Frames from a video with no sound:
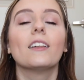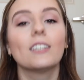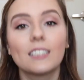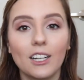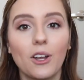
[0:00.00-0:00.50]
at
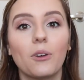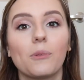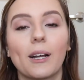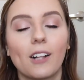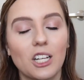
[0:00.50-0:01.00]
least I know
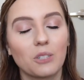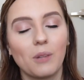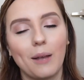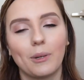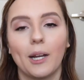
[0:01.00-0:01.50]
that my classroom
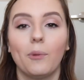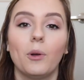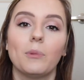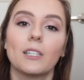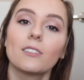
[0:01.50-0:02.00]
library
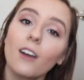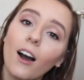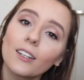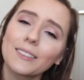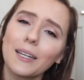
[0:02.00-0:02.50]
will be
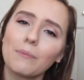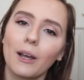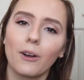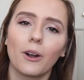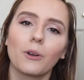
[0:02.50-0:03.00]
stocked and
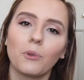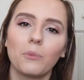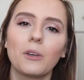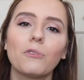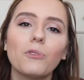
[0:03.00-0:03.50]
my heart
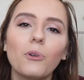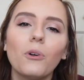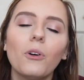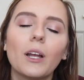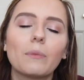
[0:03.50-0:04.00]
will be
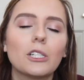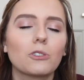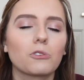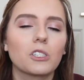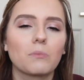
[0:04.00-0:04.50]
full and my
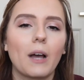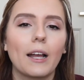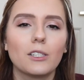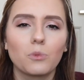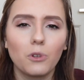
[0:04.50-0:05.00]
children's
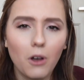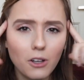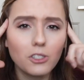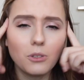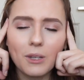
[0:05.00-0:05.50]
minds will
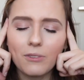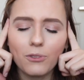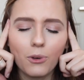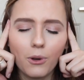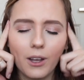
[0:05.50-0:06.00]
also be
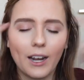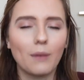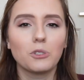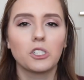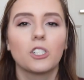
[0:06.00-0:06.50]
full, and
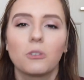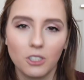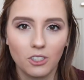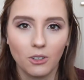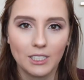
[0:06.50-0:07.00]
I'm just
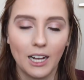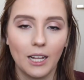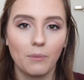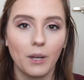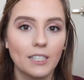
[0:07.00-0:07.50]
so
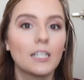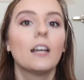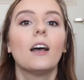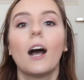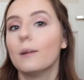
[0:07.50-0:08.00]
excited. But
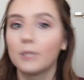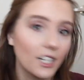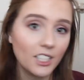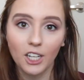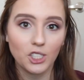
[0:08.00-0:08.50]
I'm
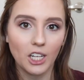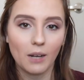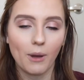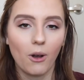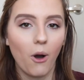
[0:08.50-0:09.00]
done
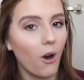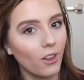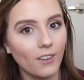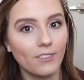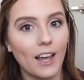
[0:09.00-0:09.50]
gushing about
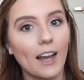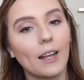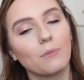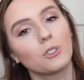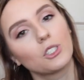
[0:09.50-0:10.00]
all of that.
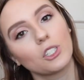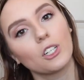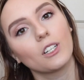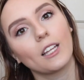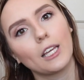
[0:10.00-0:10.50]
I'm
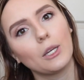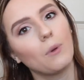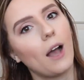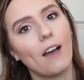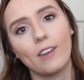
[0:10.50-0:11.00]
sure that
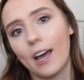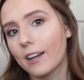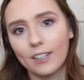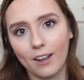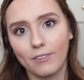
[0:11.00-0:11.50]
you have
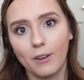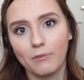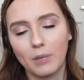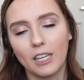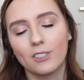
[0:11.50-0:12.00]
had enough
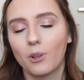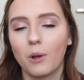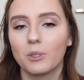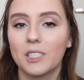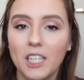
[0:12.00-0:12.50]
of me, so
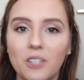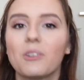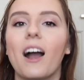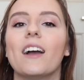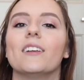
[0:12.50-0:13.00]
I will see you
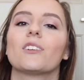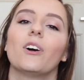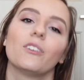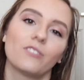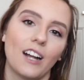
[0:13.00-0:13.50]
guys
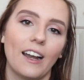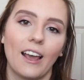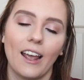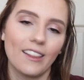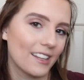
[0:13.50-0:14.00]
on
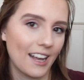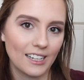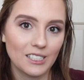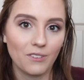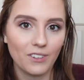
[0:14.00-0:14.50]
Friday in the
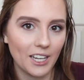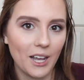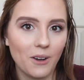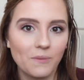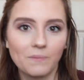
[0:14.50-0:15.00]
next
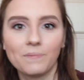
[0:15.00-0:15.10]
video.